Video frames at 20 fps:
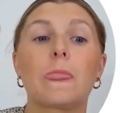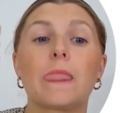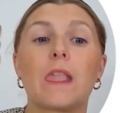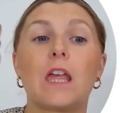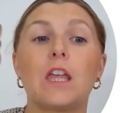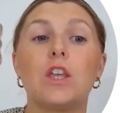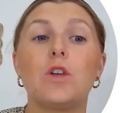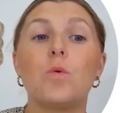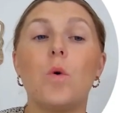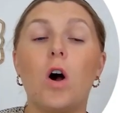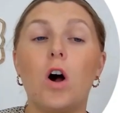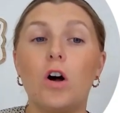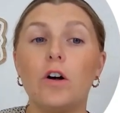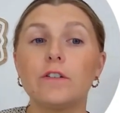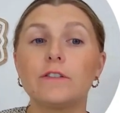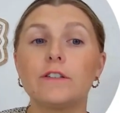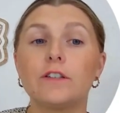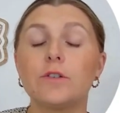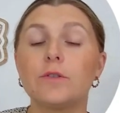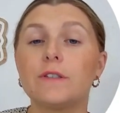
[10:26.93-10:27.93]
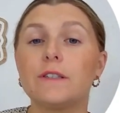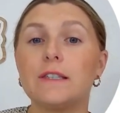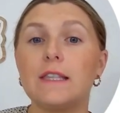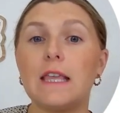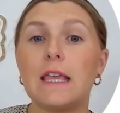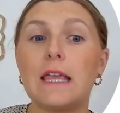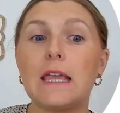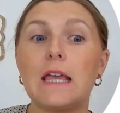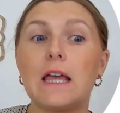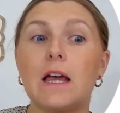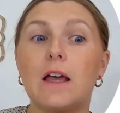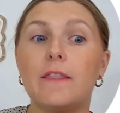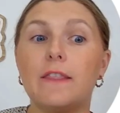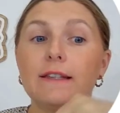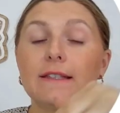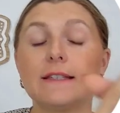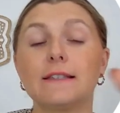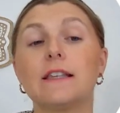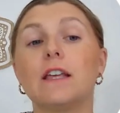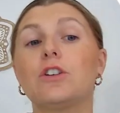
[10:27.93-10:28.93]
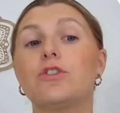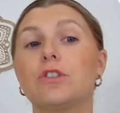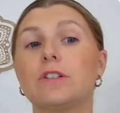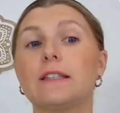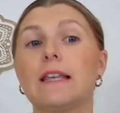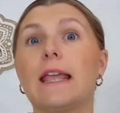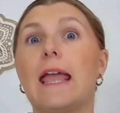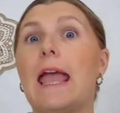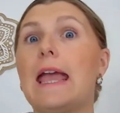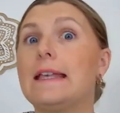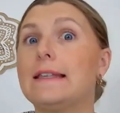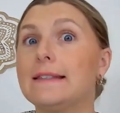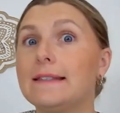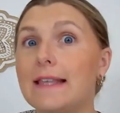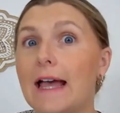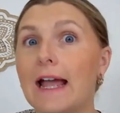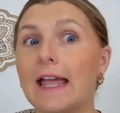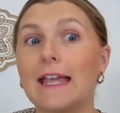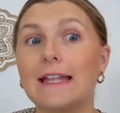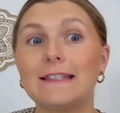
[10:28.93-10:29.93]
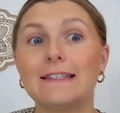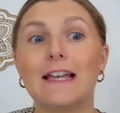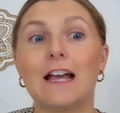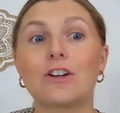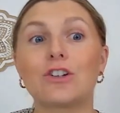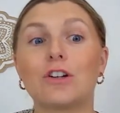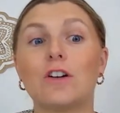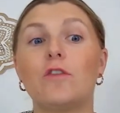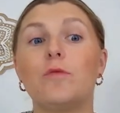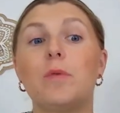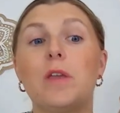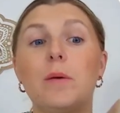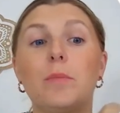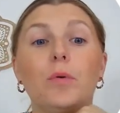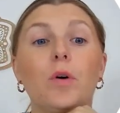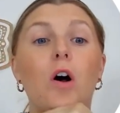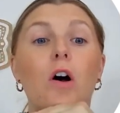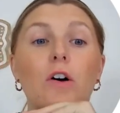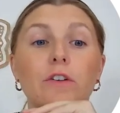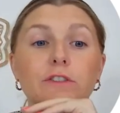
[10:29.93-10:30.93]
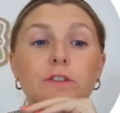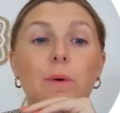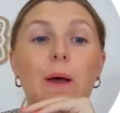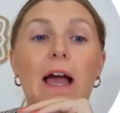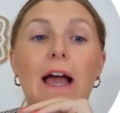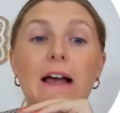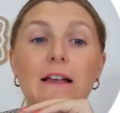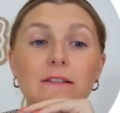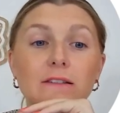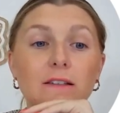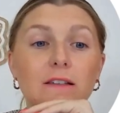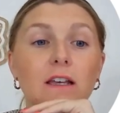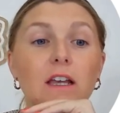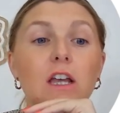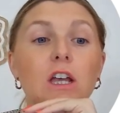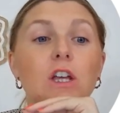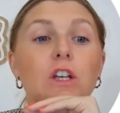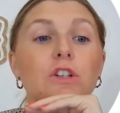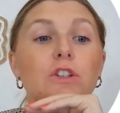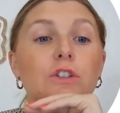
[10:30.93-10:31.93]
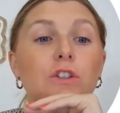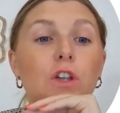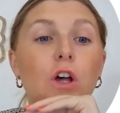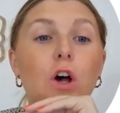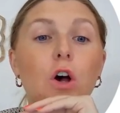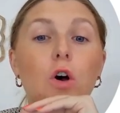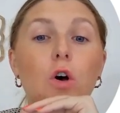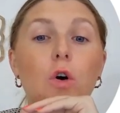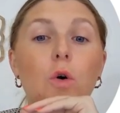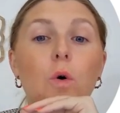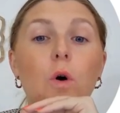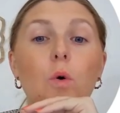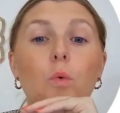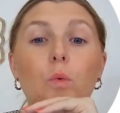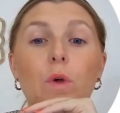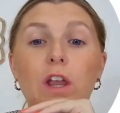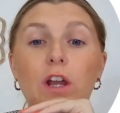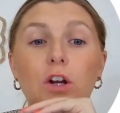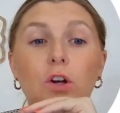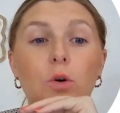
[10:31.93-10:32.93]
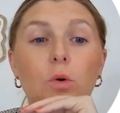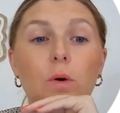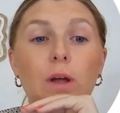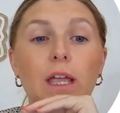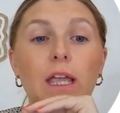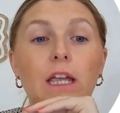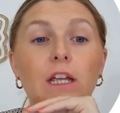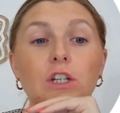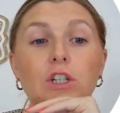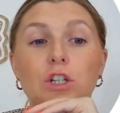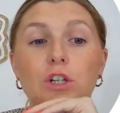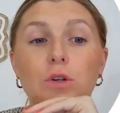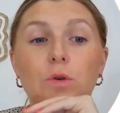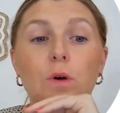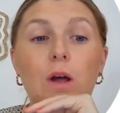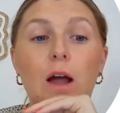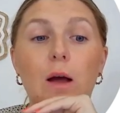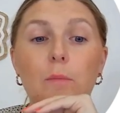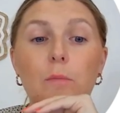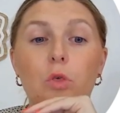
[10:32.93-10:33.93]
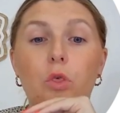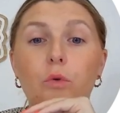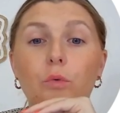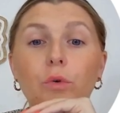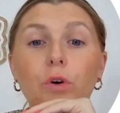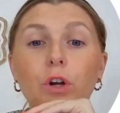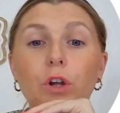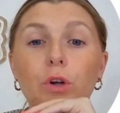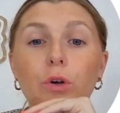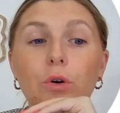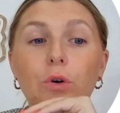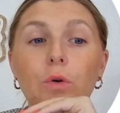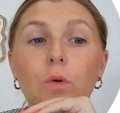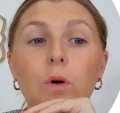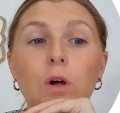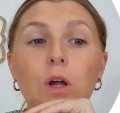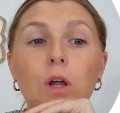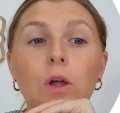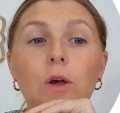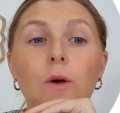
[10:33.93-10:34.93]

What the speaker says: you also see, this is interesting, a second section of people also ask. So we are going to come through.